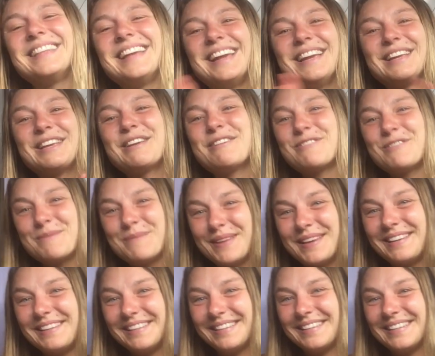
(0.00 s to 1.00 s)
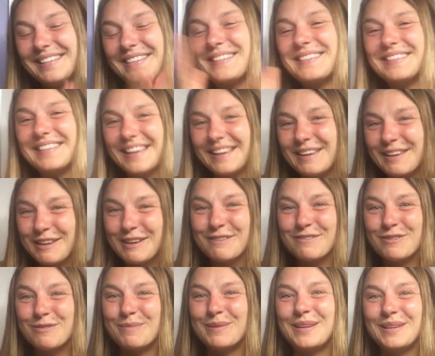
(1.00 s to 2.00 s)
Thank you for being here. Thank you
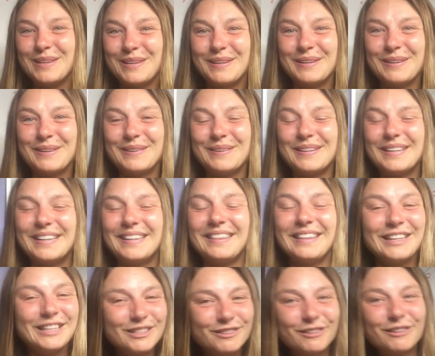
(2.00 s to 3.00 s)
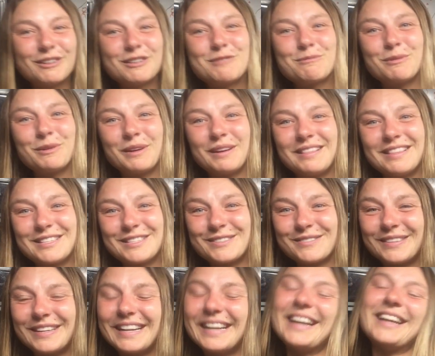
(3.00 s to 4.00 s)
for being you. Thanks for exploring this
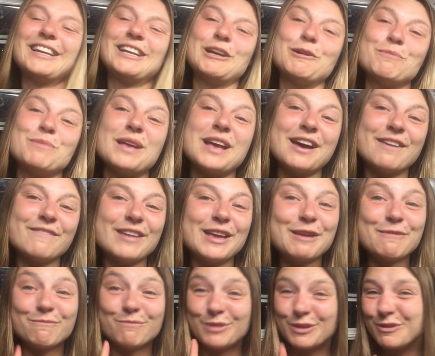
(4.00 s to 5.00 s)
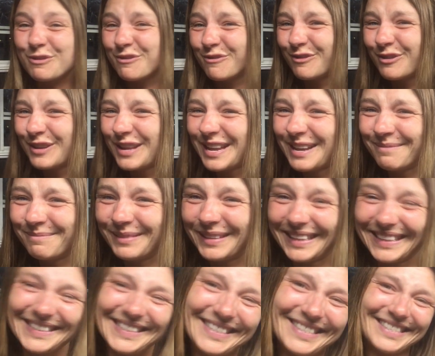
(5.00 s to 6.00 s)
work. And I hope you have a beautiful and
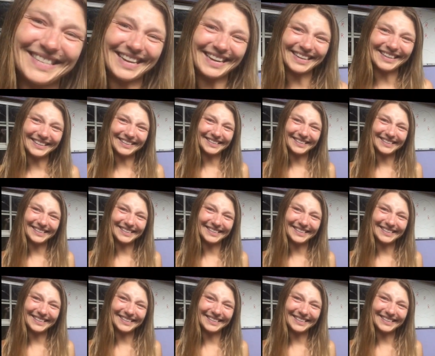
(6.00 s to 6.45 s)
blessed day.